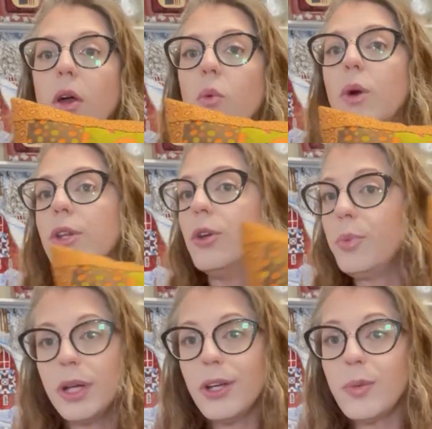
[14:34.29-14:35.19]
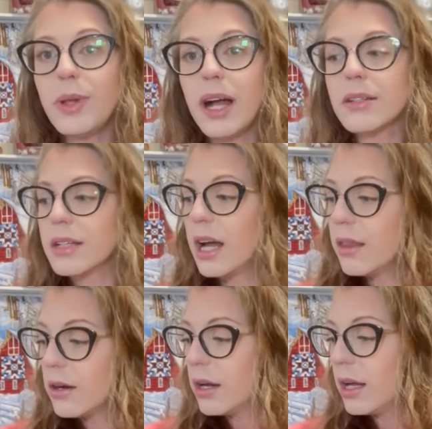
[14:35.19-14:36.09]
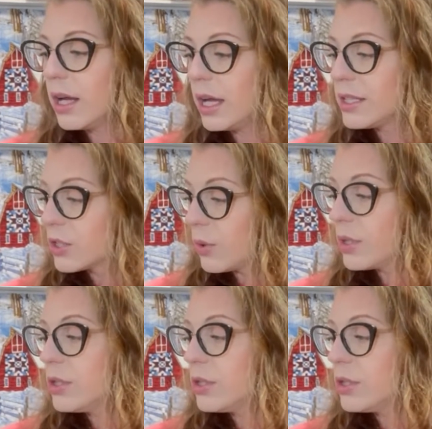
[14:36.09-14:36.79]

When you put your block together, it's going